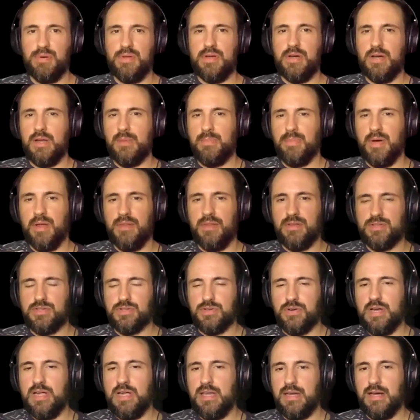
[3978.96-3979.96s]
it up on the
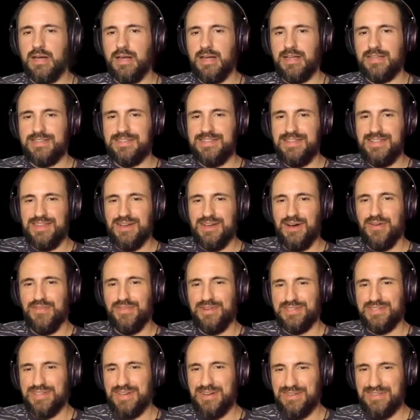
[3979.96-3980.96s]
screen and I see the
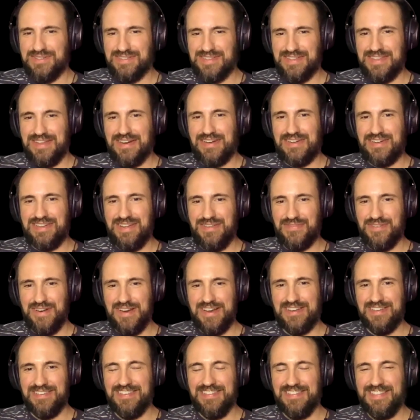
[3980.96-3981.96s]
overtones and they're different,
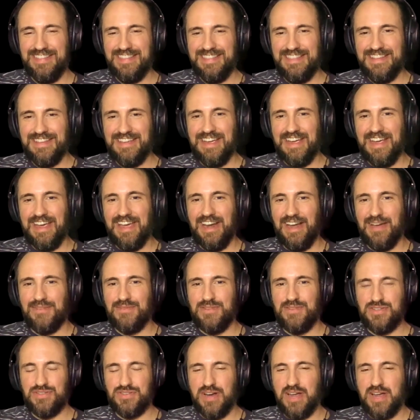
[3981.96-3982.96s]
and I'm
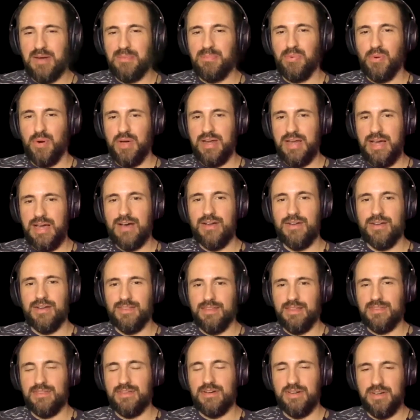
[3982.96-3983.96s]
just trying to point out
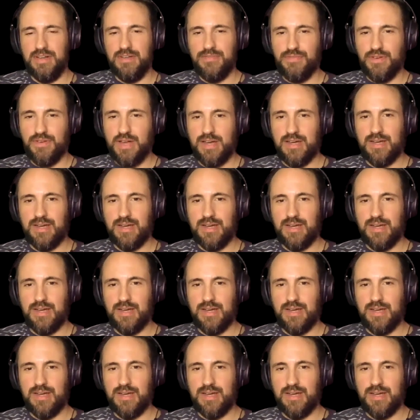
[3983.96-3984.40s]
that they're different,